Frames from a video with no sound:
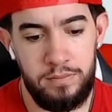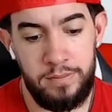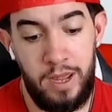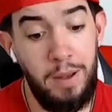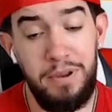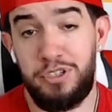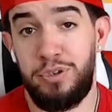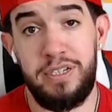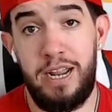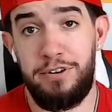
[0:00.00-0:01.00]
I'm
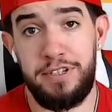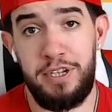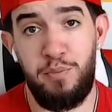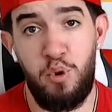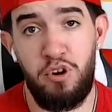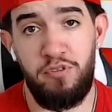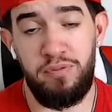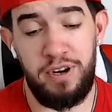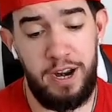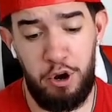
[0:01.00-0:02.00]
intrigued now to see more of
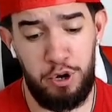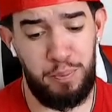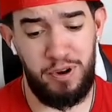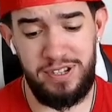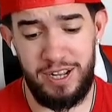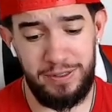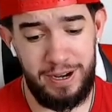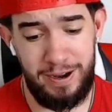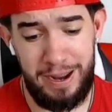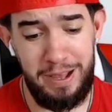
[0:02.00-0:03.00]
Deneric Prince out
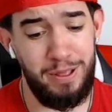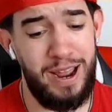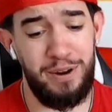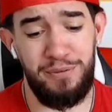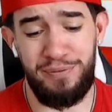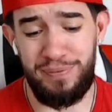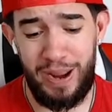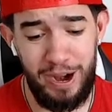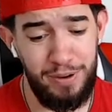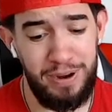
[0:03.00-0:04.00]
there. He had a
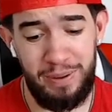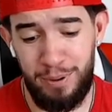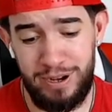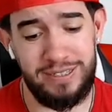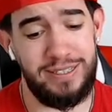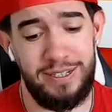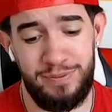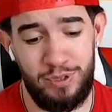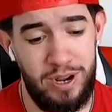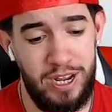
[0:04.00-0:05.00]
very positive
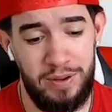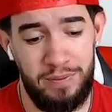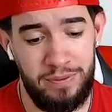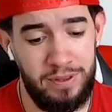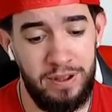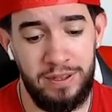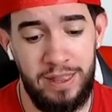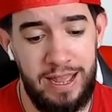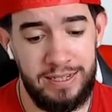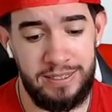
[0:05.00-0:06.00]
drive on the
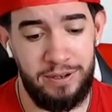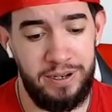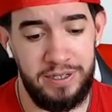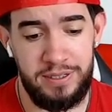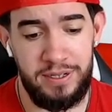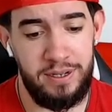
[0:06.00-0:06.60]
last series.